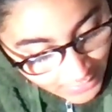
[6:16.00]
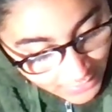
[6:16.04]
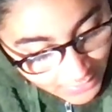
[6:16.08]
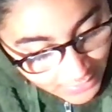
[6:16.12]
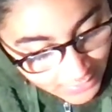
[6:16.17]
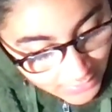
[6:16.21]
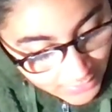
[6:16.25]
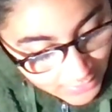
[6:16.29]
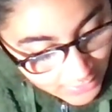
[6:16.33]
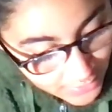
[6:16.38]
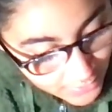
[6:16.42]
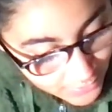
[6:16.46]

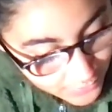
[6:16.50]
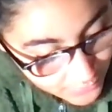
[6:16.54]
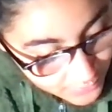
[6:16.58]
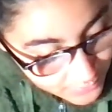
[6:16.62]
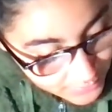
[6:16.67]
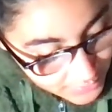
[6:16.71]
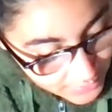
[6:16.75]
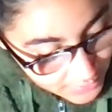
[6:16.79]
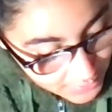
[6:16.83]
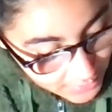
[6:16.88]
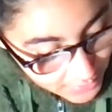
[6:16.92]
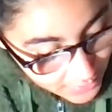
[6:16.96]
They don't
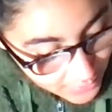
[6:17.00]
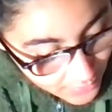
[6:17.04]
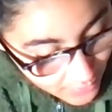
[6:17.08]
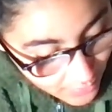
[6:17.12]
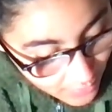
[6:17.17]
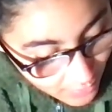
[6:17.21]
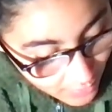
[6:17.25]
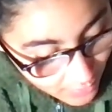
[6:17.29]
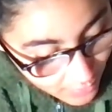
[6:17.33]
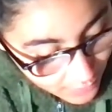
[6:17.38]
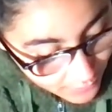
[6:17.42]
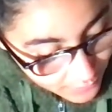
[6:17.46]
take
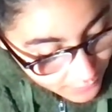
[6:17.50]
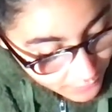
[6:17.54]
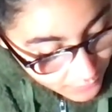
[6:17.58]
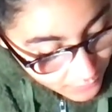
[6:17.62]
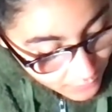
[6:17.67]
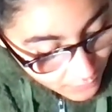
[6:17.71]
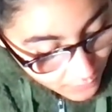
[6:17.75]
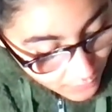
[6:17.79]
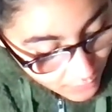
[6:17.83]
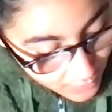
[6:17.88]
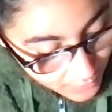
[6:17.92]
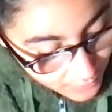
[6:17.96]
off
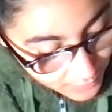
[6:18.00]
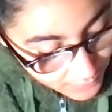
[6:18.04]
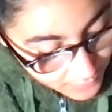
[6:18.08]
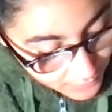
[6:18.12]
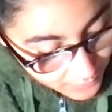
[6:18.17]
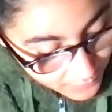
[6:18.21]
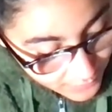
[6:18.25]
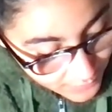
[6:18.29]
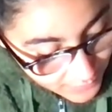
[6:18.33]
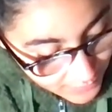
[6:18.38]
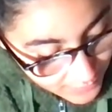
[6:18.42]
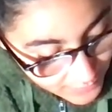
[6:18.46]
1
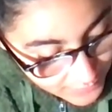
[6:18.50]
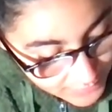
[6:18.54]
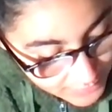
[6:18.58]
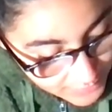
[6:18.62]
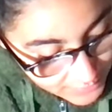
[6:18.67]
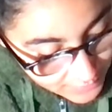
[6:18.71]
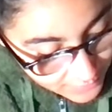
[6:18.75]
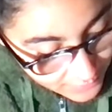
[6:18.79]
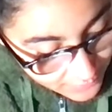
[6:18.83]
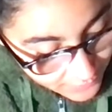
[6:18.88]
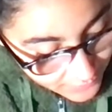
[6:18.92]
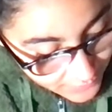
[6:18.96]
5
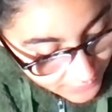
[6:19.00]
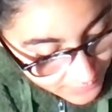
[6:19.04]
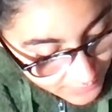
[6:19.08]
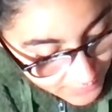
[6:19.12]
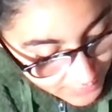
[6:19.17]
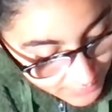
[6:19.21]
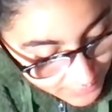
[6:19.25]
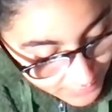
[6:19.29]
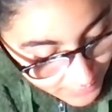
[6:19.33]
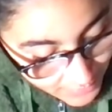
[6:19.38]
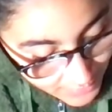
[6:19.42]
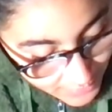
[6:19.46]
cent from the
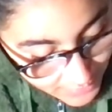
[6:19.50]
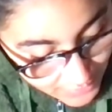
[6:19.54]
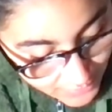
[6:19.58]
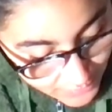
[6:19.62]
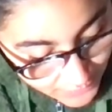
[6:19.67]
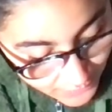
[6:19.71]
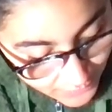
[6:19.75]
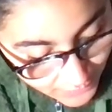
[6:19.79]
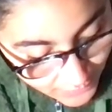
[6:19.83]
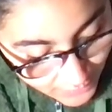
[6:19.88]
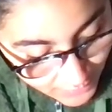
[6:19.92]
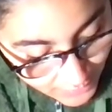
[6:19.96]
price
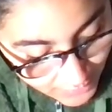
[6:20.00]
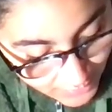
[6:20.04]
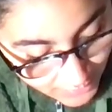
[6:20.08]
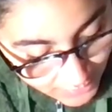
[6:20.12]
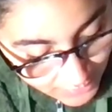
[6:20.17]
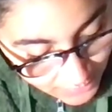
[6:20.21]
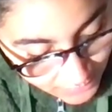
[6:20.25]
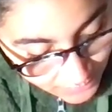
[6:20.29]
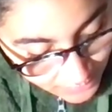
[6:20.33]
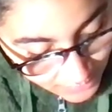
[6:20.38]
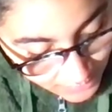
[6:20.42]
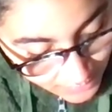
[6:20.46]
for
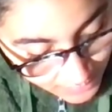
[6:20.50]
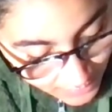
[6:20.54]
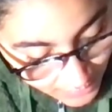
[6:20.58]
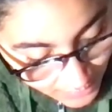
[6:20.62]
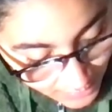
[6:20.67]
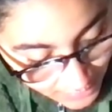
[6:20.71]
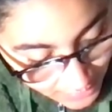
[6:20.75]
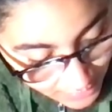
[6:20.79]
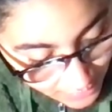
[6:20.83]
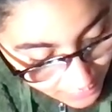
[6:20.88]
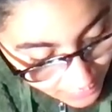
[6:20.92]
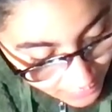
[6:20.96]
us. We pay
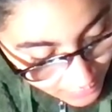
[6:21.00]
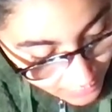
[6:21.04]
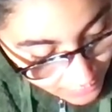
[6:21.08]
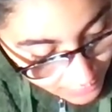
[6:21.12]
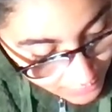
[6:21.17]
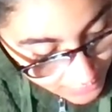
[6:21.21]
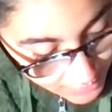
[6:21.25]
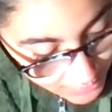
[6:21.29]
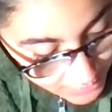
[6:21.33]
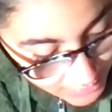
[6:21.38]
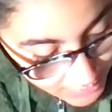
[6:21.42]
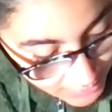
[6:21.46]
it all
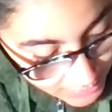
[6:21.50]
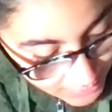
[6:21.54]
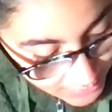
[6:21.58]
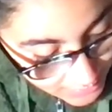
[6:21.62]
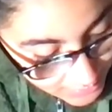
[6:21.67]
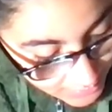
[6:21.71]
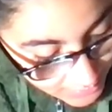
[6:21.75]
and take the